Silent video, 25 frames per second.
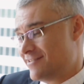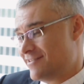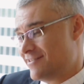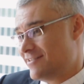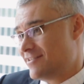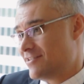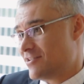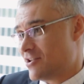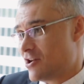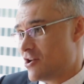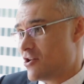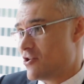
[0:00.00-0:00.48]

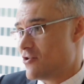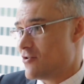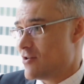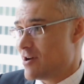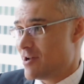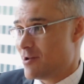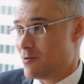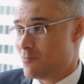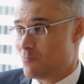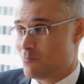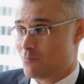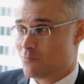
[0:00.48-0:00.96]

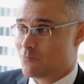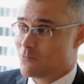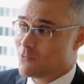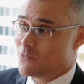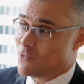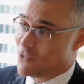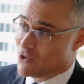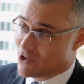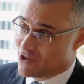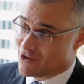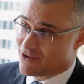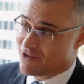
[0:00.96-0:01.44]
So,
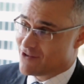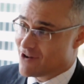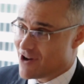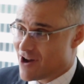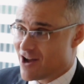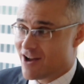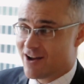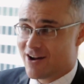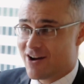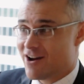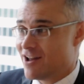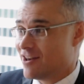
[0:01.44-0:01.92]

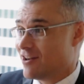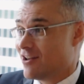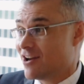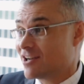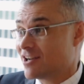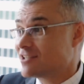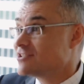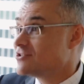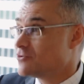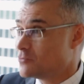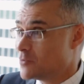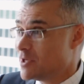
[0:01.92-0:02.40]
I
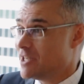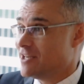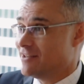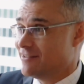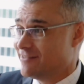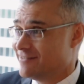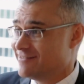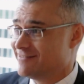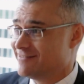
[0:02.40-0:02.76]
like to win.